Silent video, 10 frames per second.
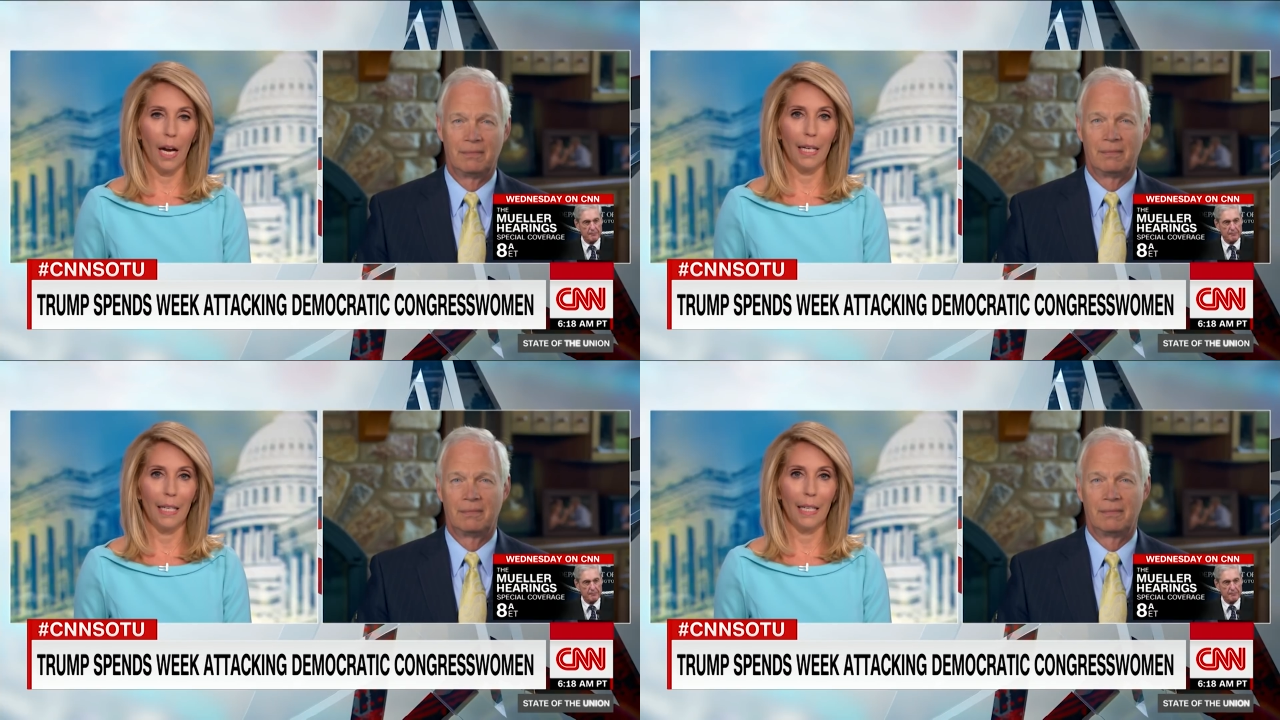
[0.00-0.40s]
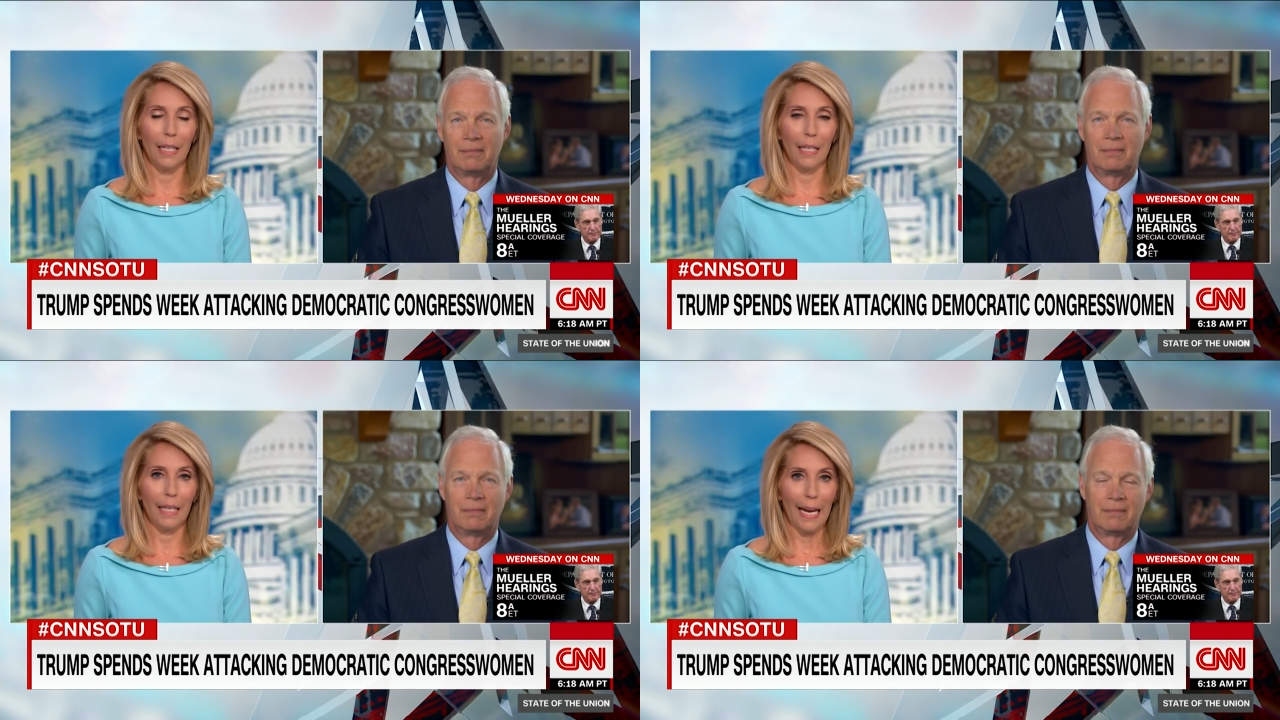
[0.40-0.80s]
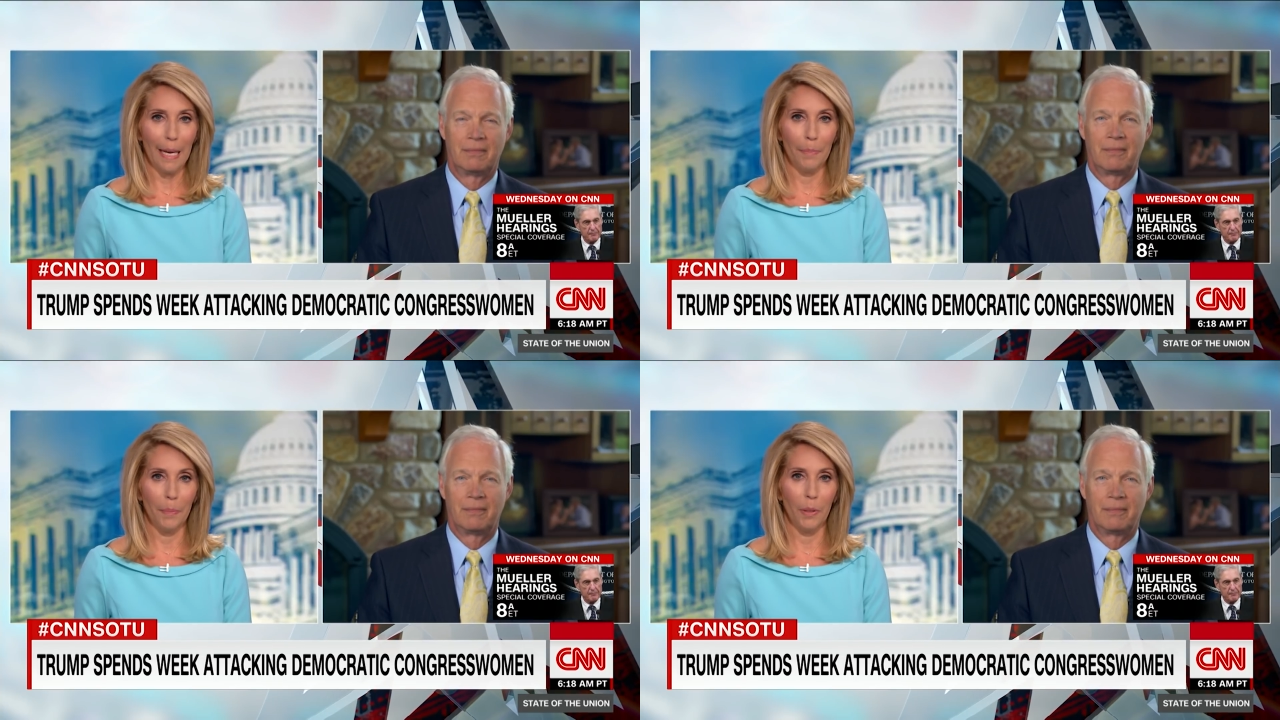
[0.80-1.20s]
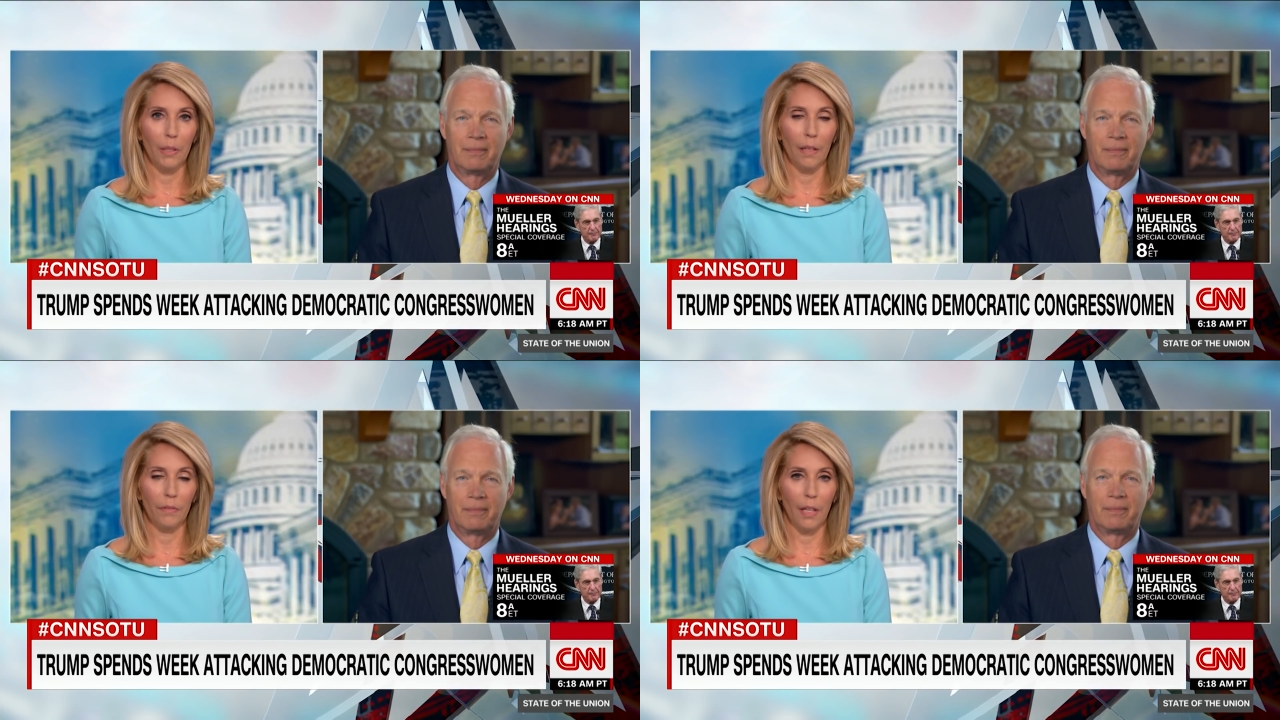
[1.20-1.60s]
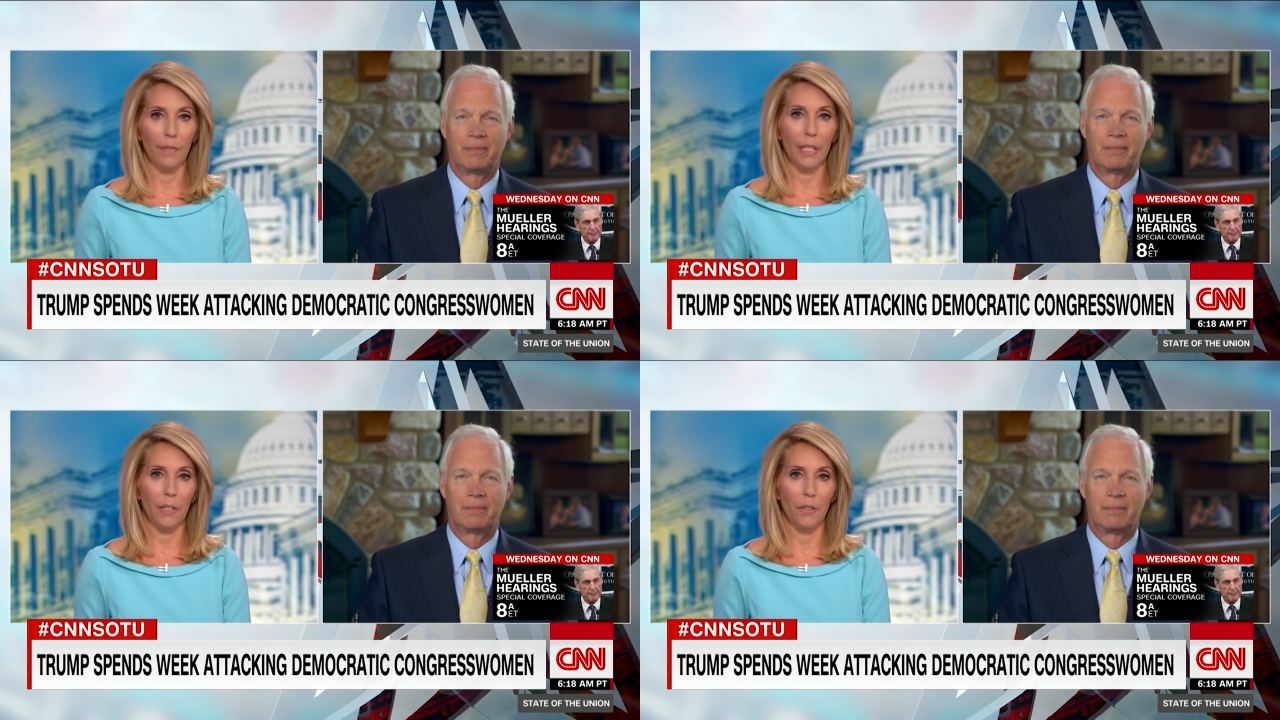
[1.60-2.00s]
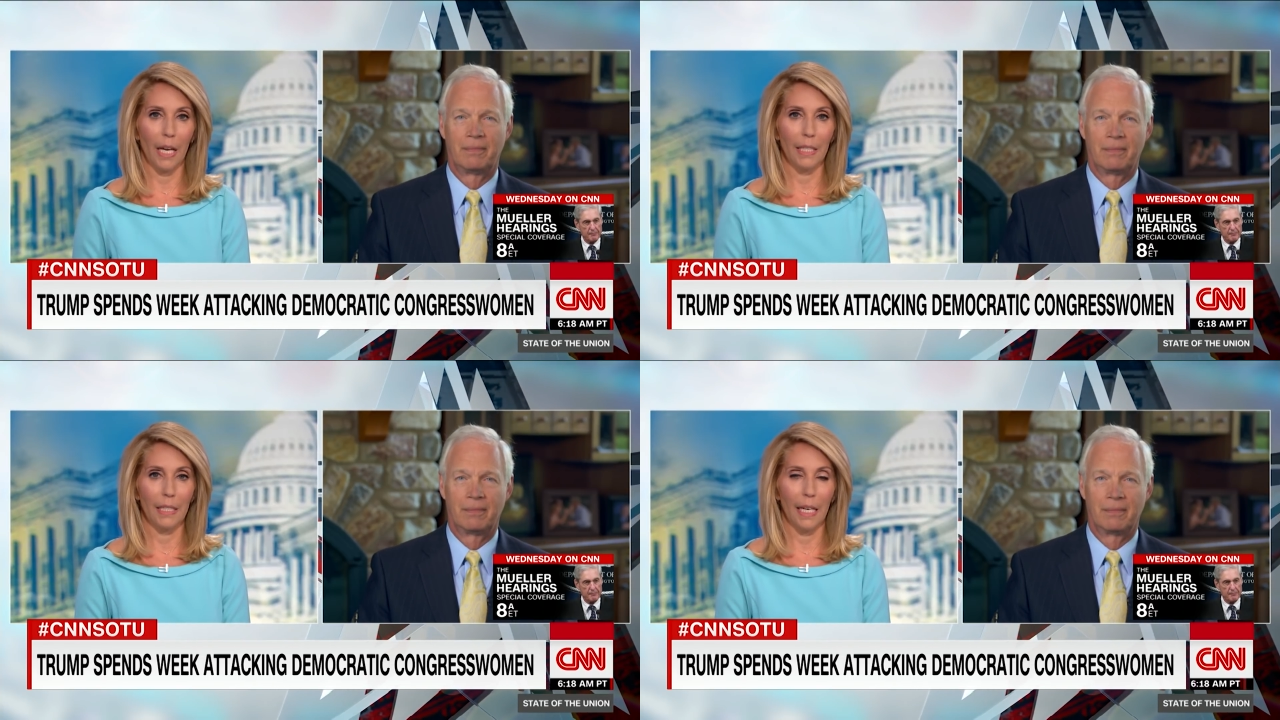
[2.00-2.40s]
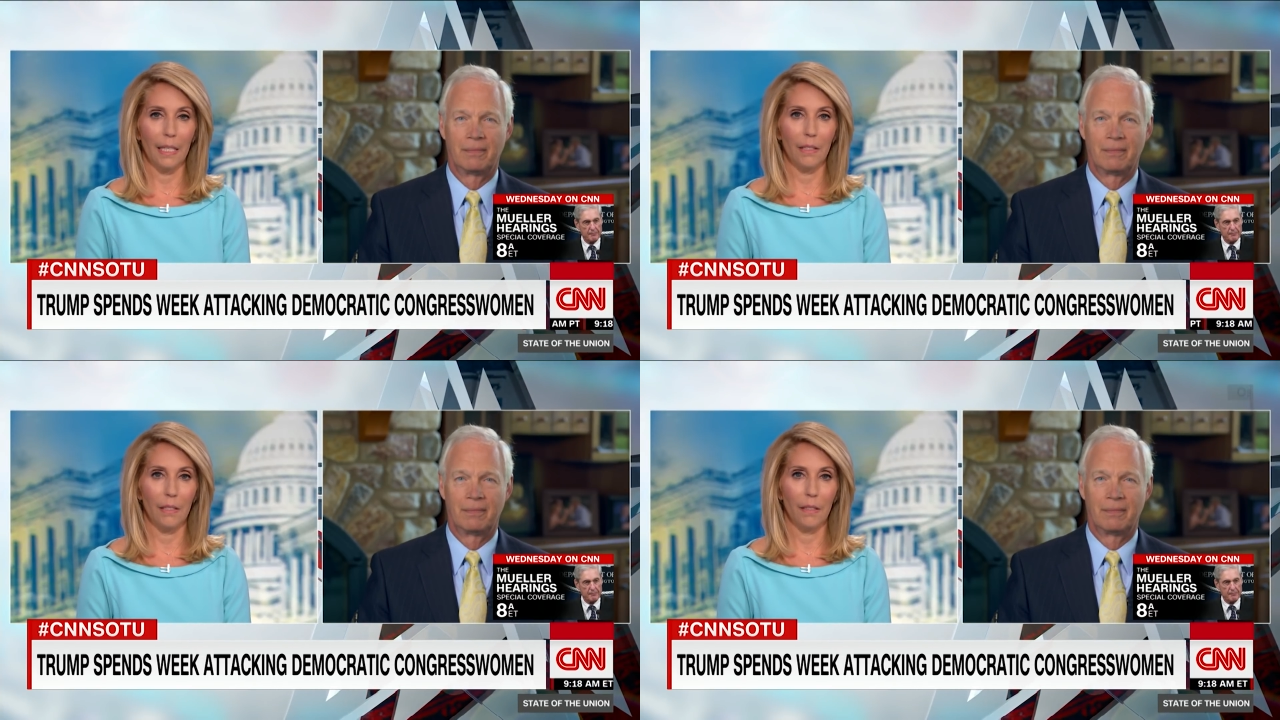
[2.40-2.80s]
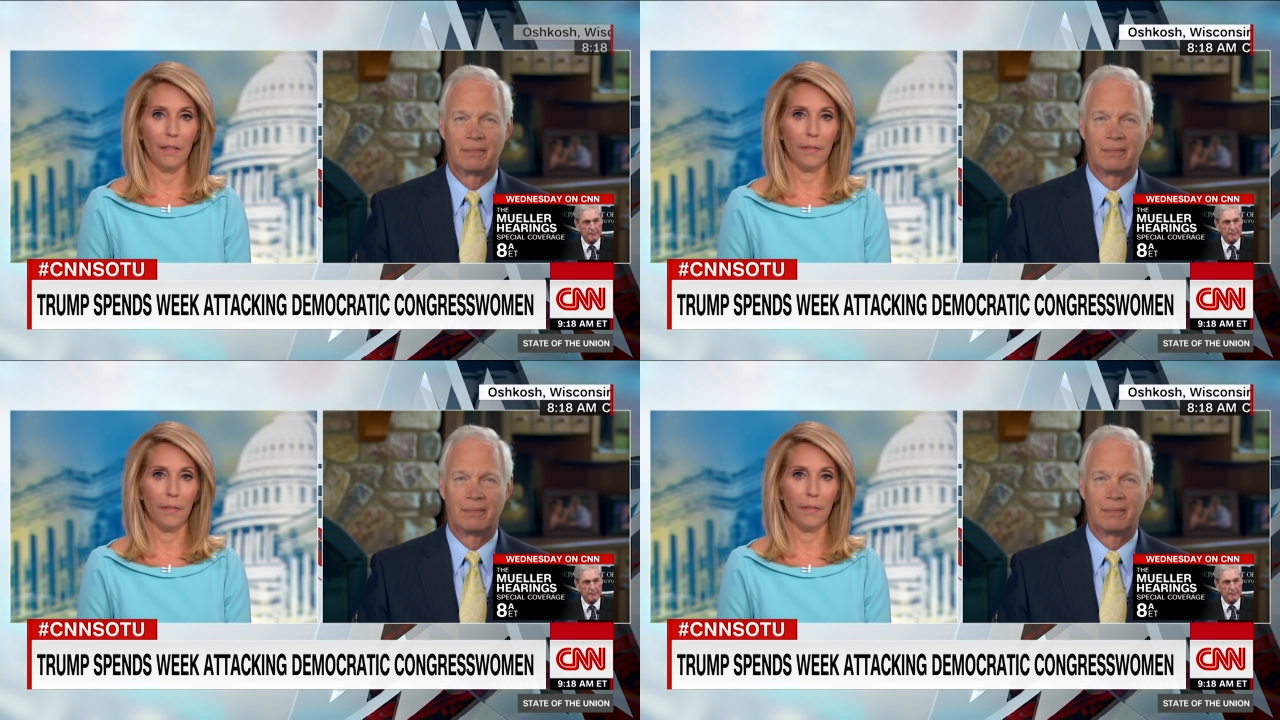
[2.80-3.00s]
Speaker 1: not capable of loving the United States?